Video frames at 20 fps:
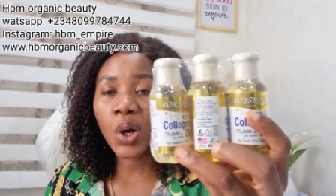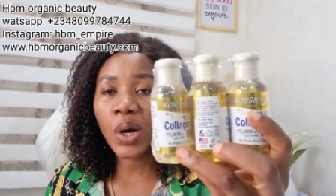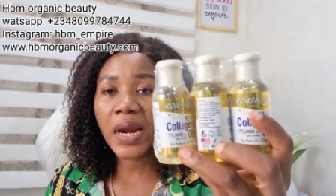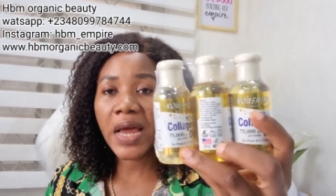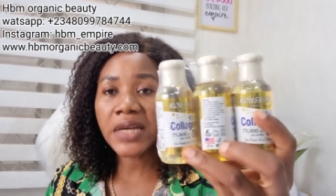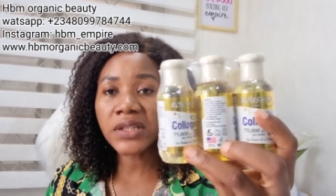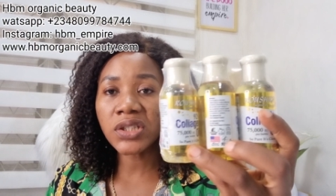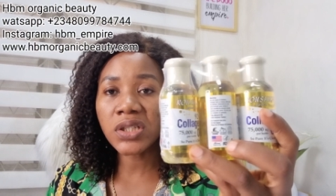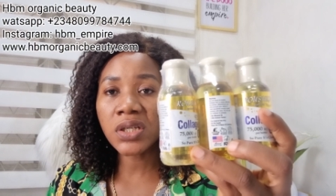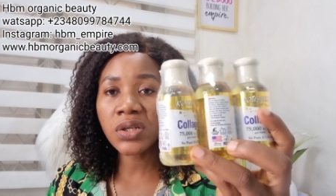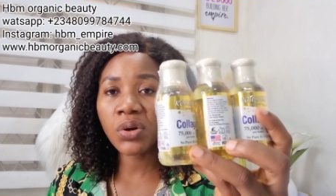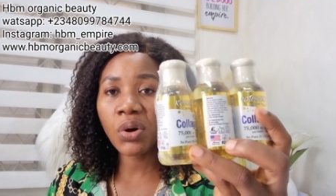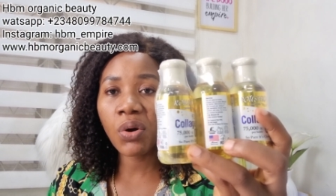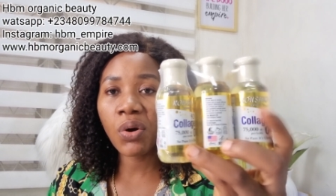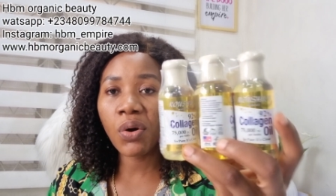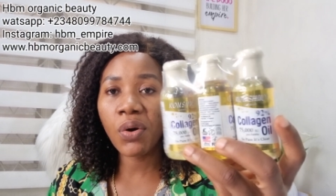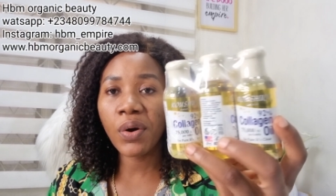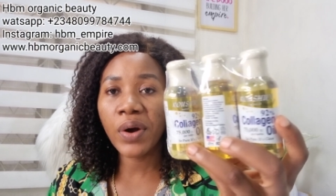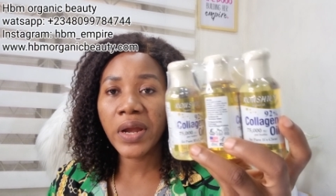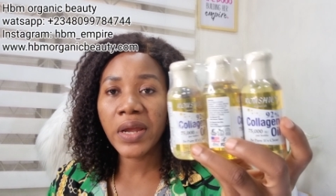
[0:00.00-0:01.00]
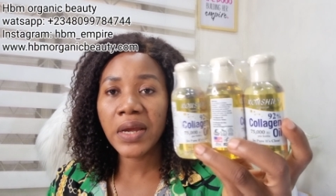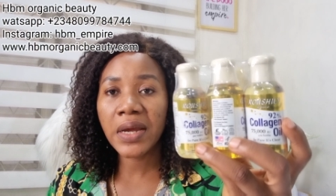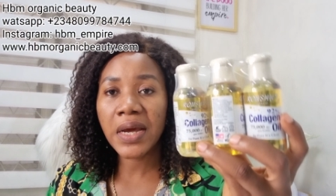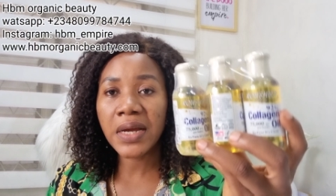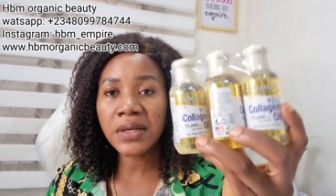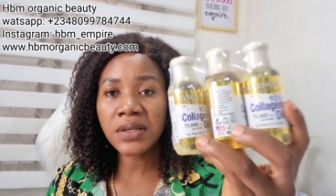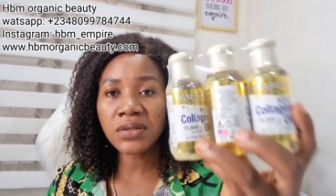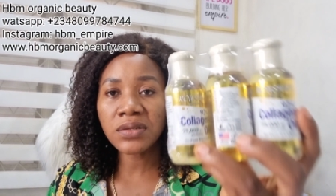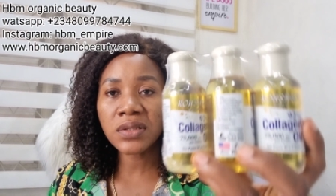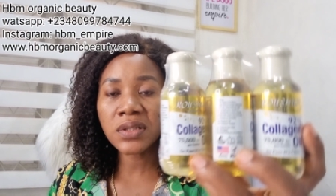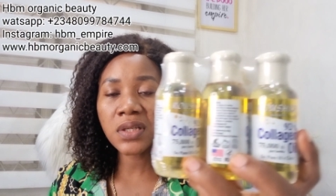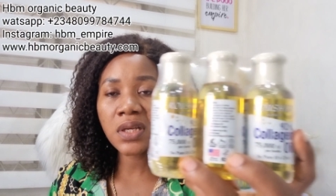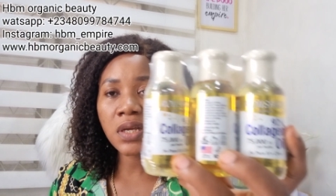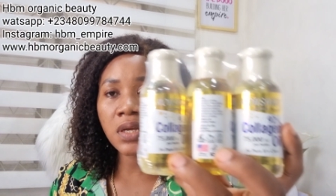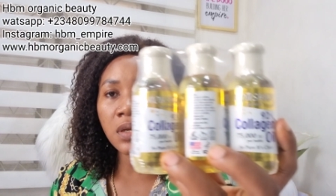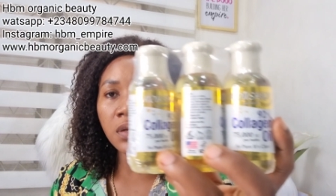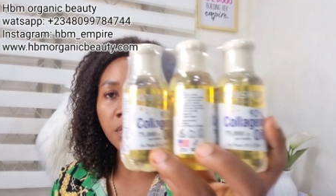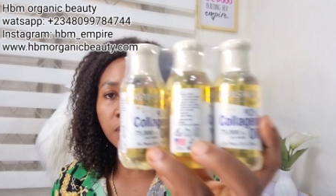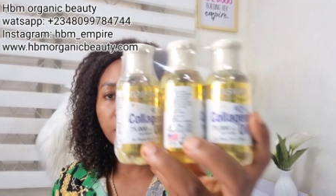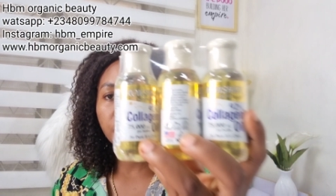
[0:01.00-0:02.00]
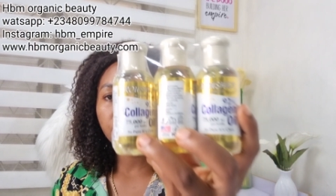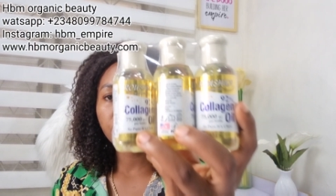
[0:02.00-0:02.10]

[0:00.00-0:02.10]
collagen oil. Can you see?